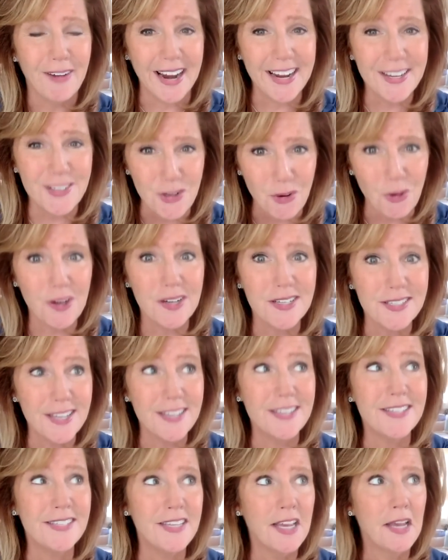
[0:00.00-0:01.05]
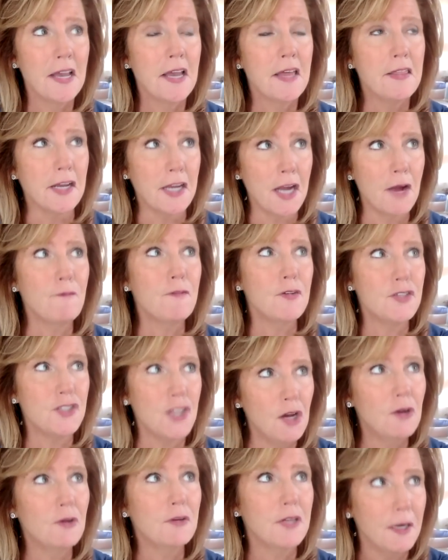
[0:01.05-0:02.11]
right? Taurus is the comfort
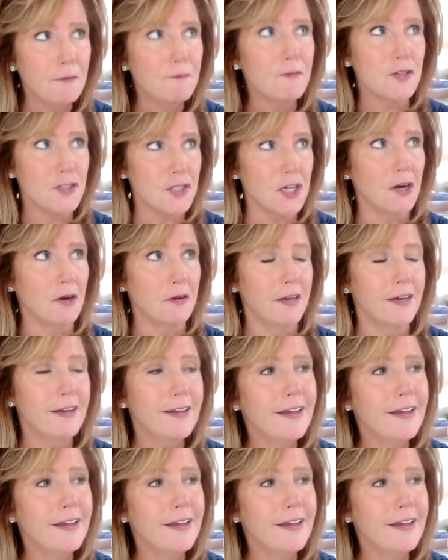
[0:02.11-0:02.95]
zone, comfort zone.